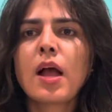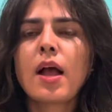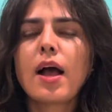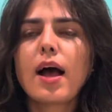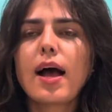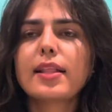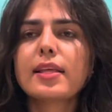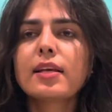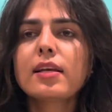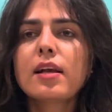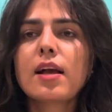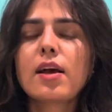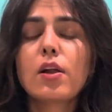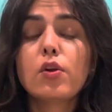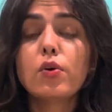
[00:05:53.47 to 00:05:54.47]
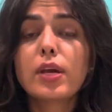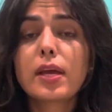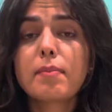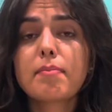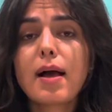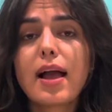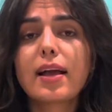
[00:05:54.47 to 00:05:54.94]
I think looking
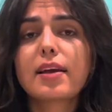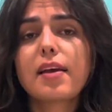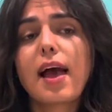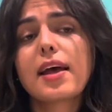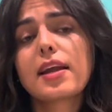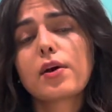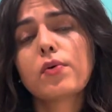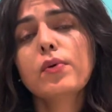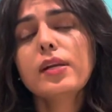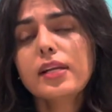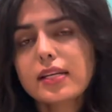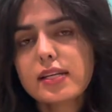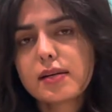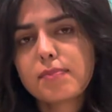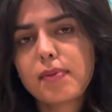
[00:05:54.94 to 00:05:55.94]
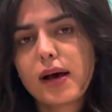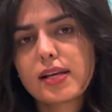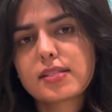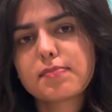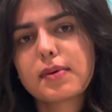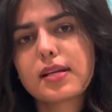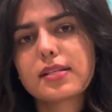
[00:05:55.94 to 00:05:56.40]
back, had I only done Past
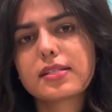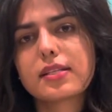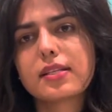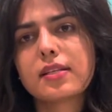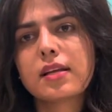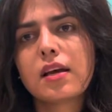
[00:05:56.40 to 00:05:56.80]
Medicine,